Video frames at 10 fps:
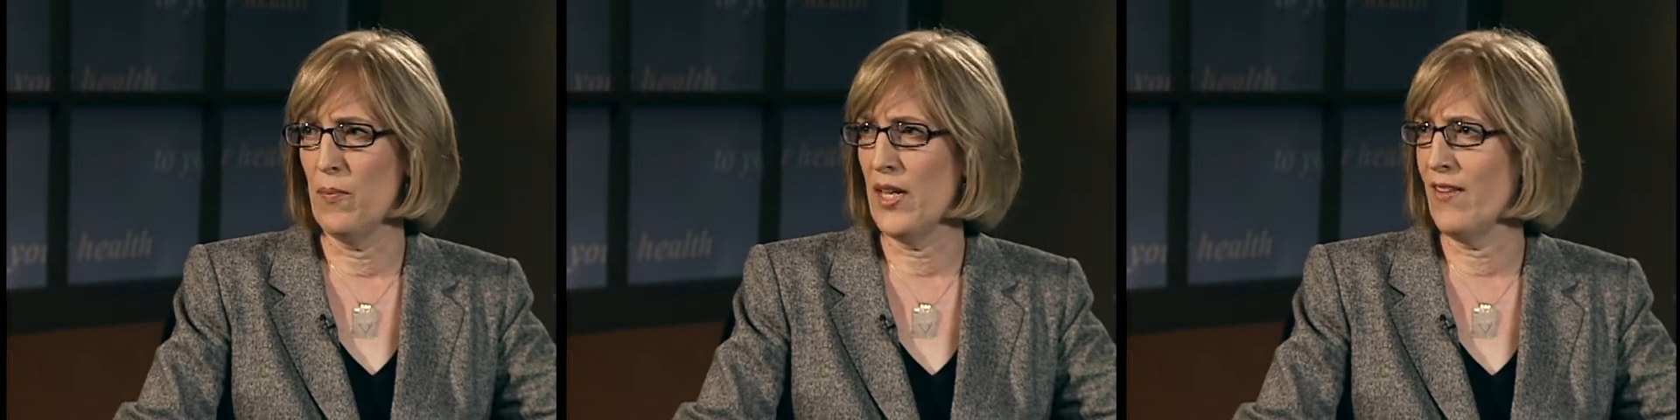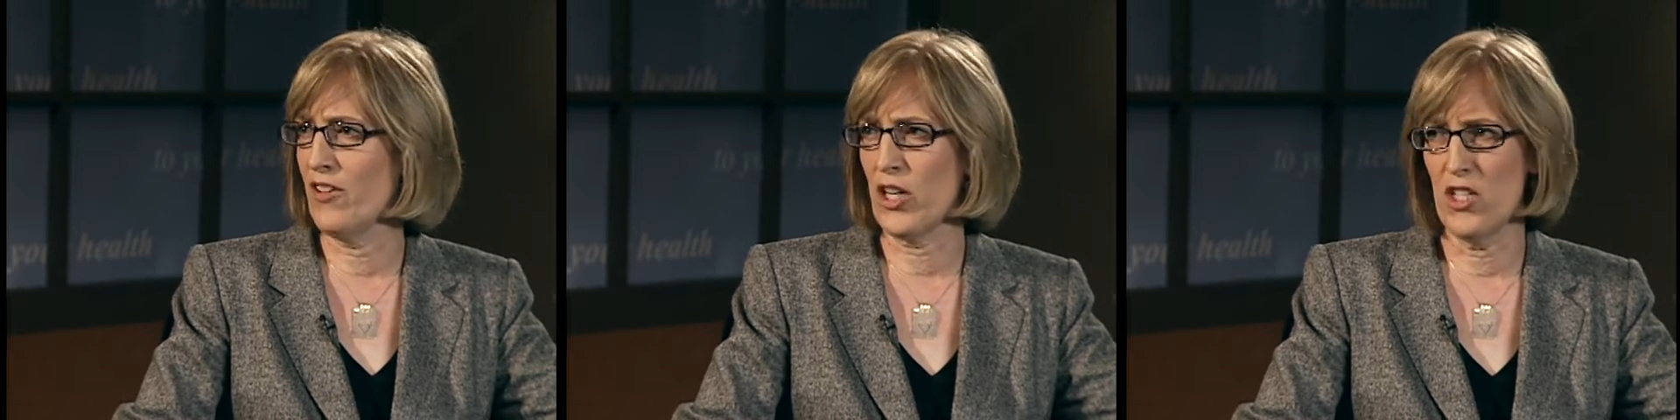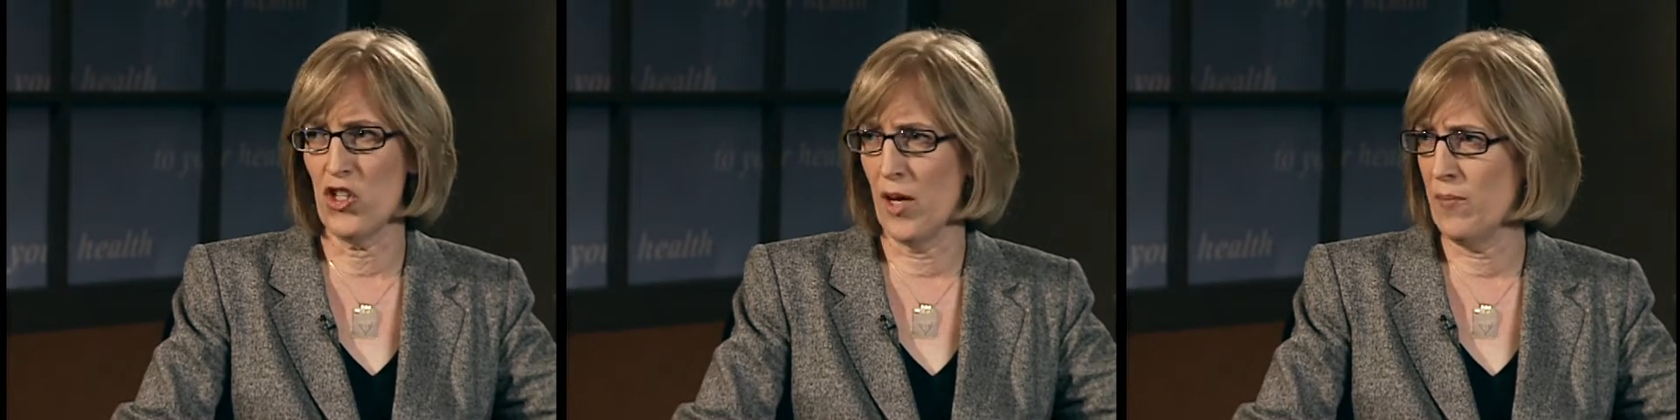be very
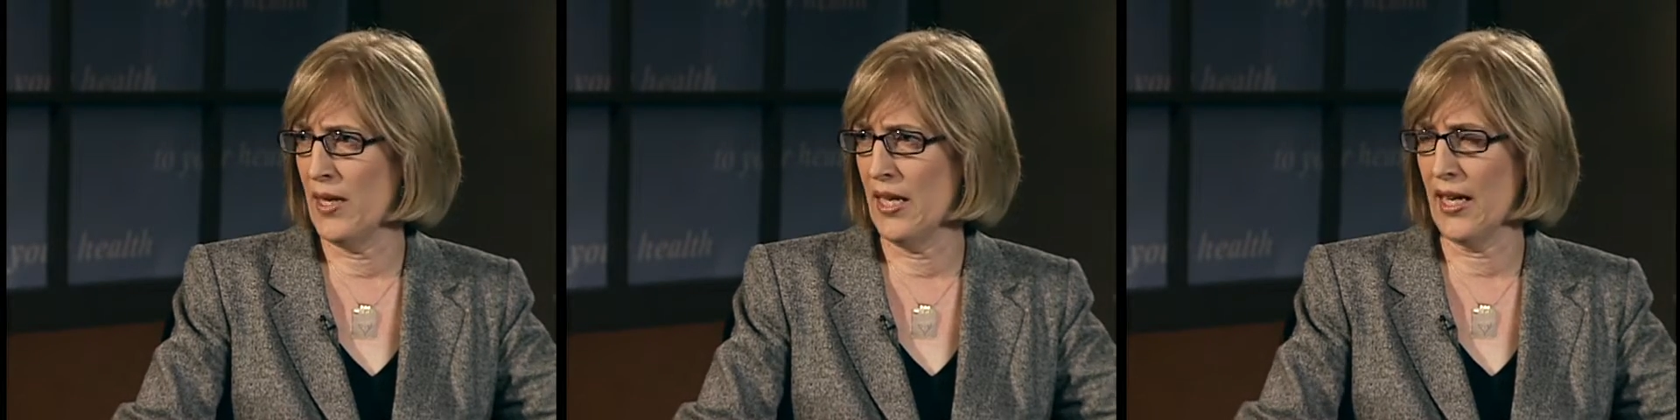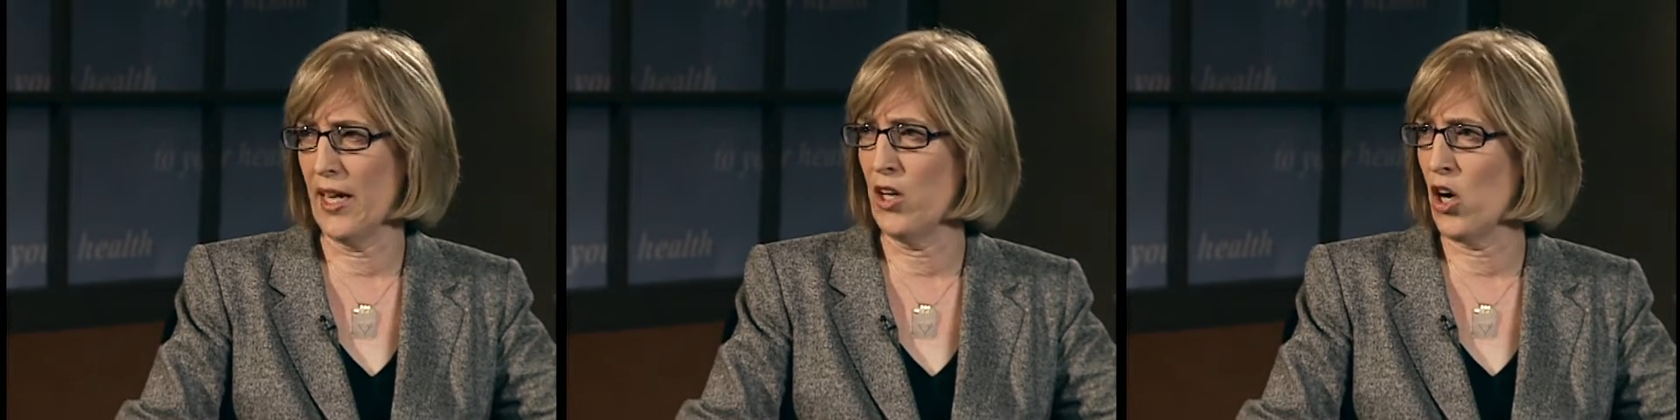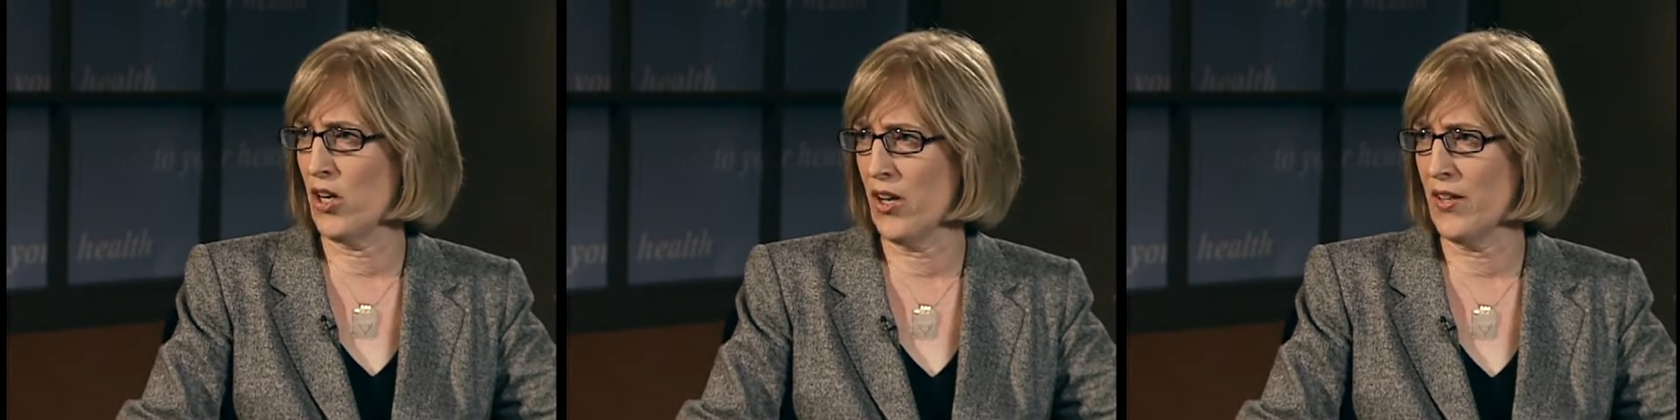jumpy and on
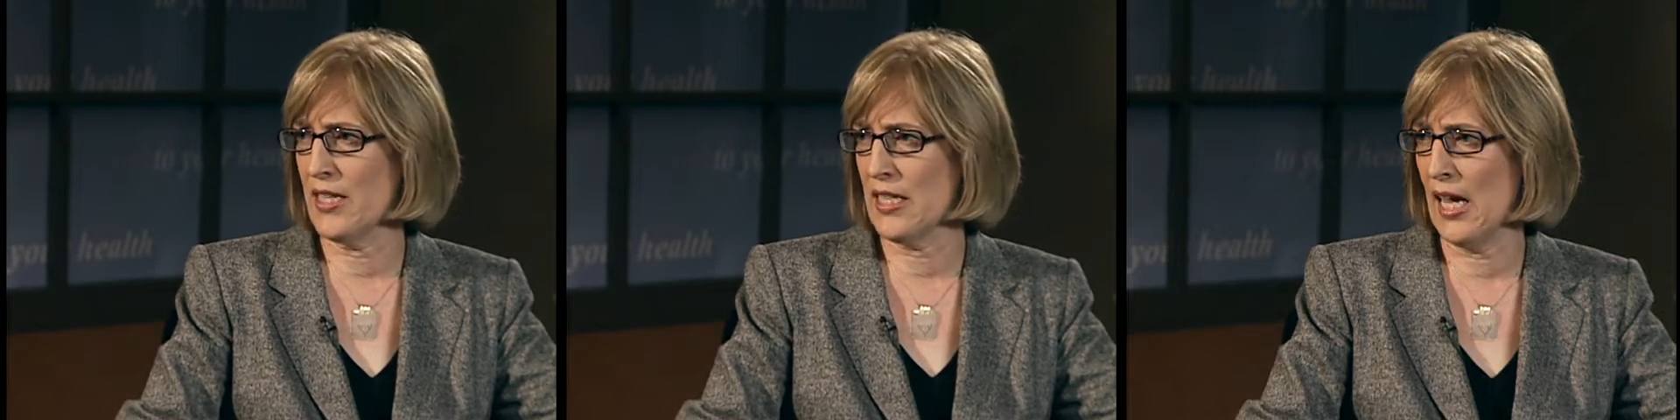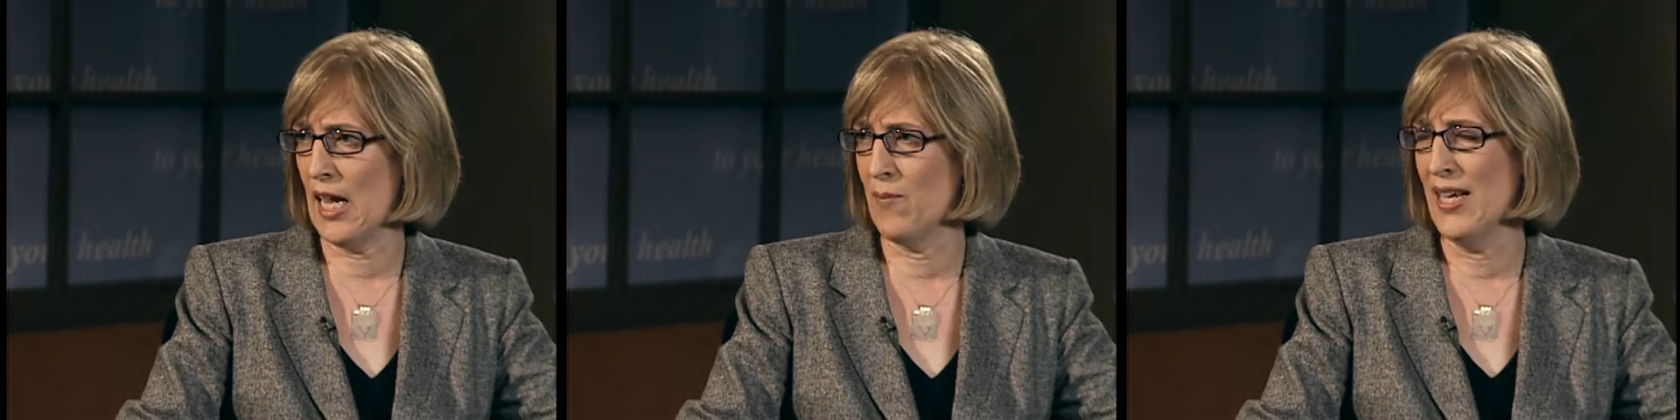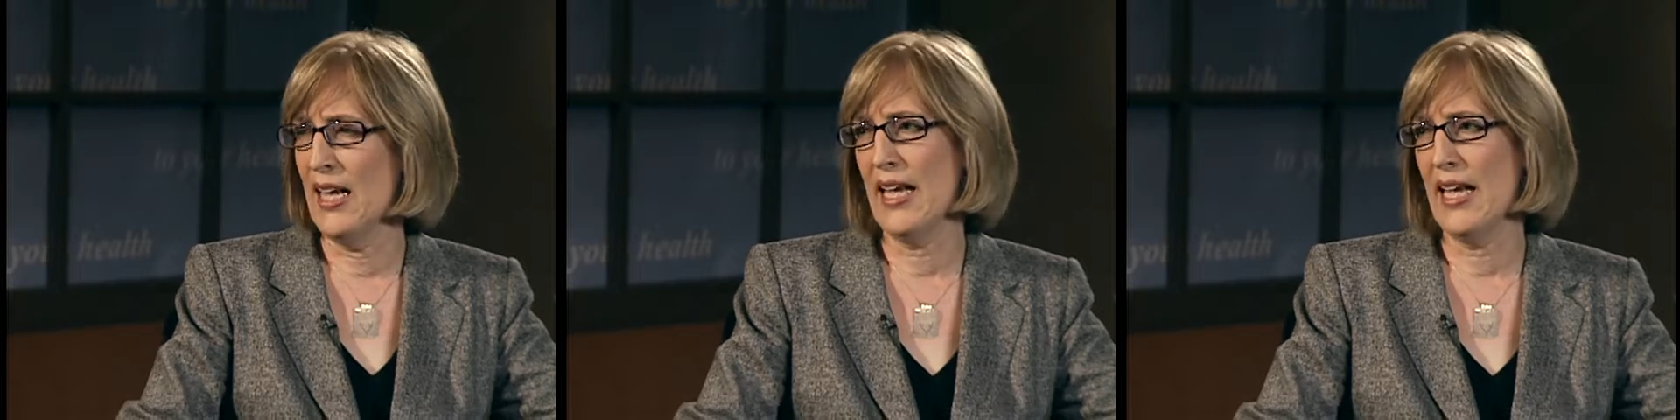guard all the time.